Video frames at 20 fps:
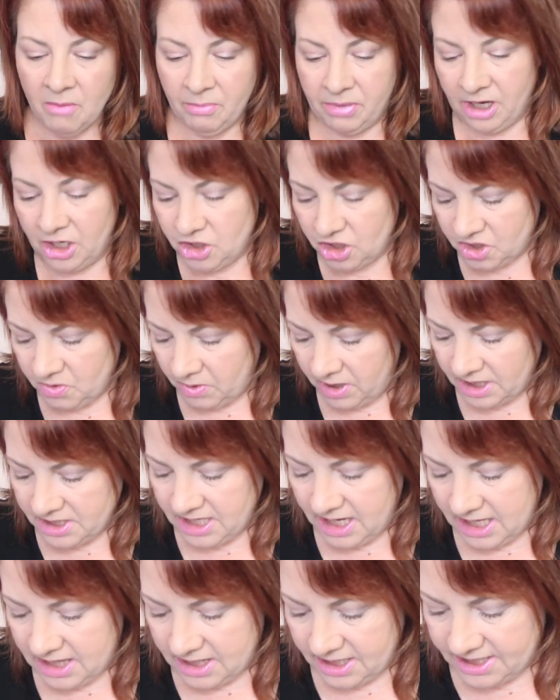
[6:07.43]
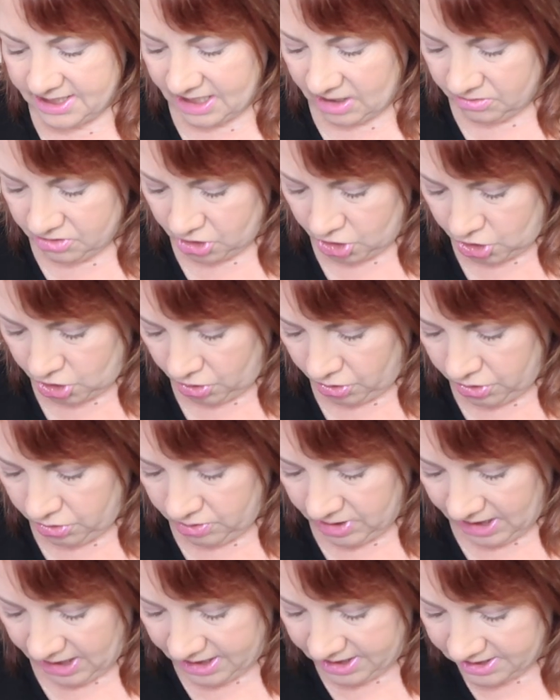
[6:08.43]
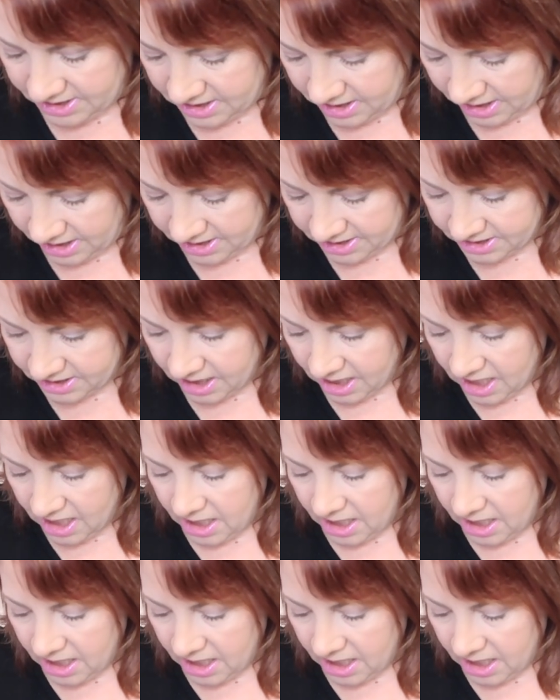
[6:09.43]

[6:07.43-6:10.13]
But I just want to take this out to show you guys this.